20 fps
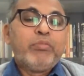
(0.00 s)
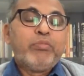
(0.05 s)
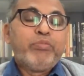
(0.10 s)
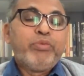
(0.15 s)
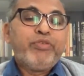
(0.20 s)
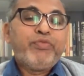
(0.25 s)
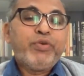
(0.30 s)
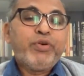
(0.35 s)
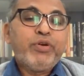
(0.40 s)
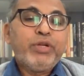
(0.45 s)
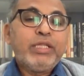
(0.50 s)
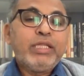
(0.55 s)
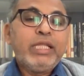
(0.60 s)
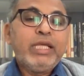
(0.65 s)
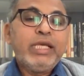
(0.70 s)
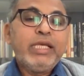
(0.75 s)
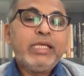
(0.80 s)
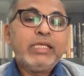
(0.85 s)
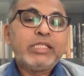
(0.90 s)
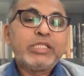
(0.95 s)
Before
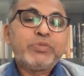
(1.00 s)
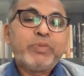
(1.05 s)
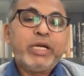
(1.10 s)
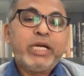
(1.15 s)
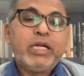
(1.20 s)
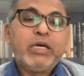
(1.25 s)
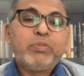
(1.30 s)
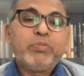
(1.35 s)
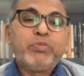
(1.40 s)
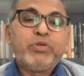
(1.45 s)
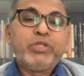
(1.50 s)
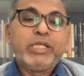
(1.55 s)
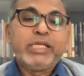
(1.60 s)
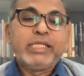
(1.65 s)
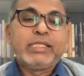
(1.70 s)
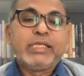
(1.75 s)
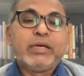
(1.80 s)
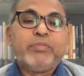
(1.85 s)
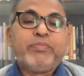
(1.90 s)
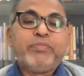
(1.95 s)
the spread of
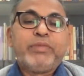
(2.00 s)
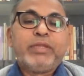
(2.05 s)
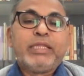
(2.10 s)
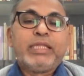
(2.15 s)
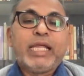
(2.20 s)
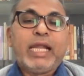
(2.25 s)
Buddhism,